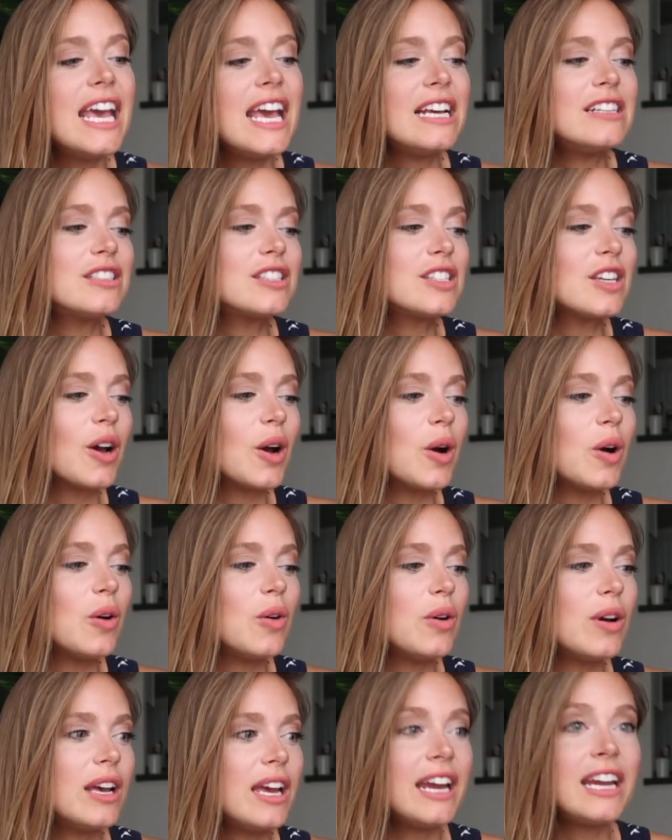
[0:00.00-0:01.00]
And
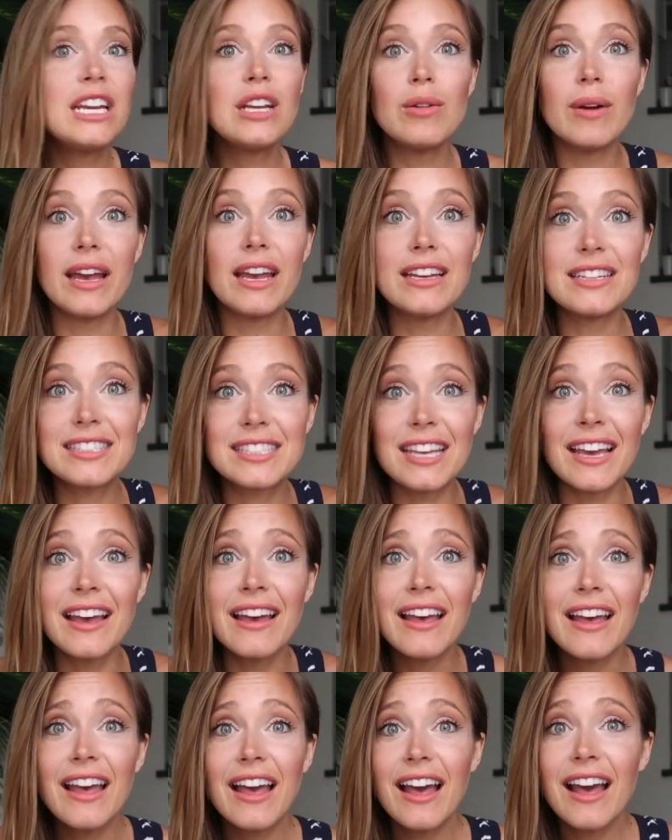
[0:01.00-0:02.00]
so anyways,
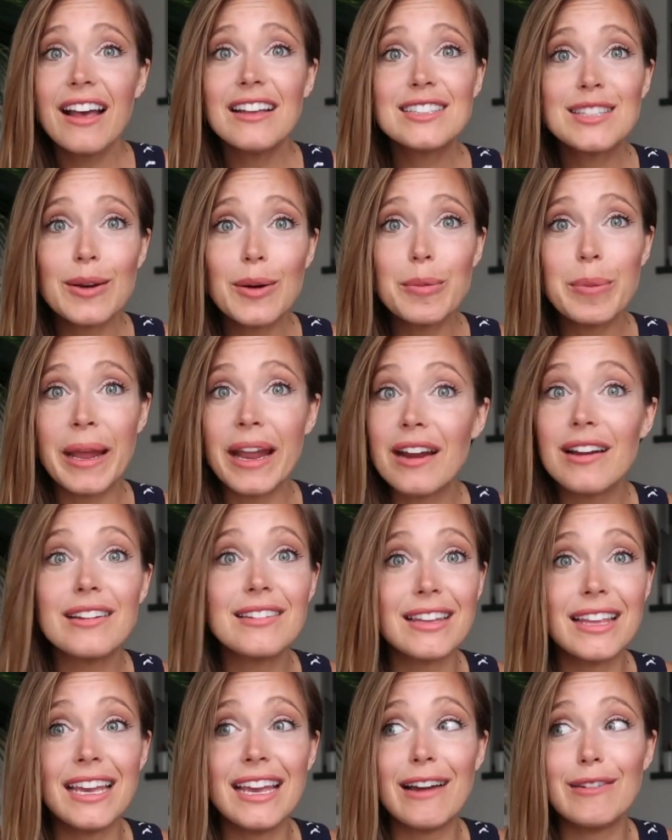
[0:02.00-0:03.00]
so
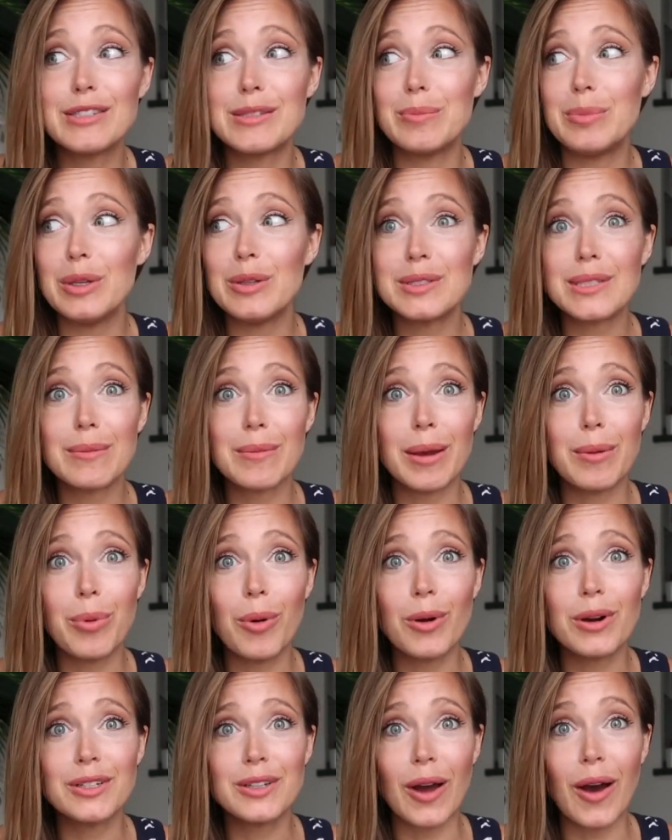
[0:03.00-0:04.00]
apparently I was abusing my
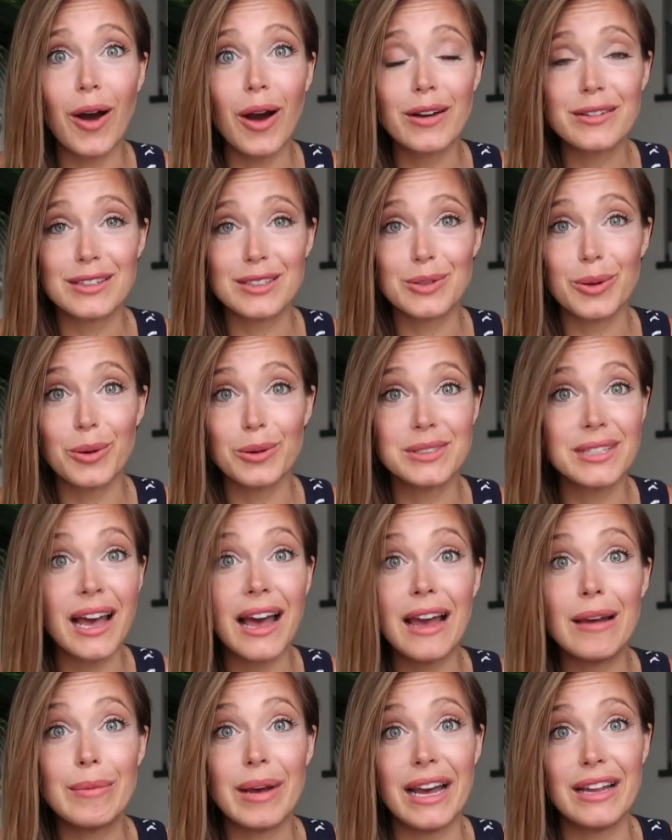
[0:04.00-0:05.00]
poor dog this whole
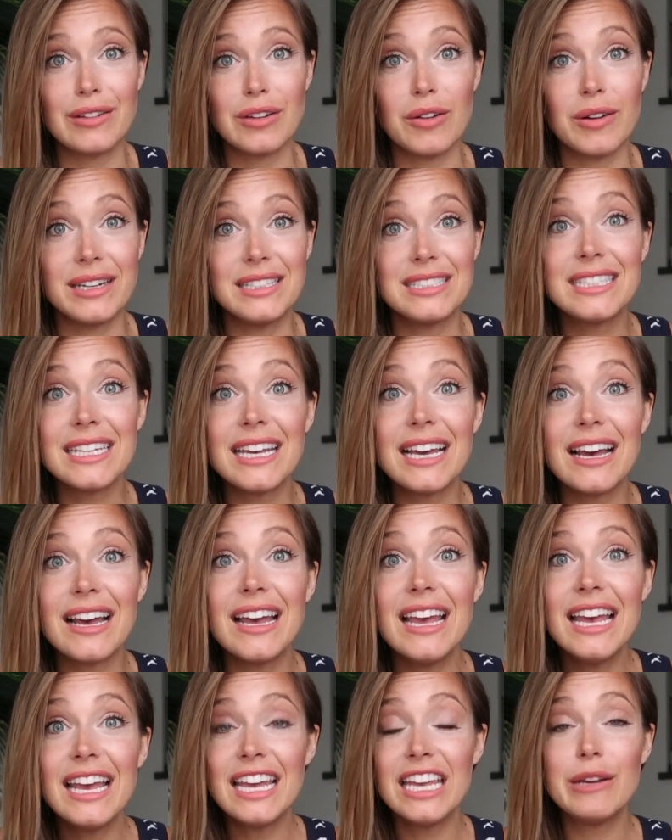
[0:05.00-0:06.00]
time. I had no idea.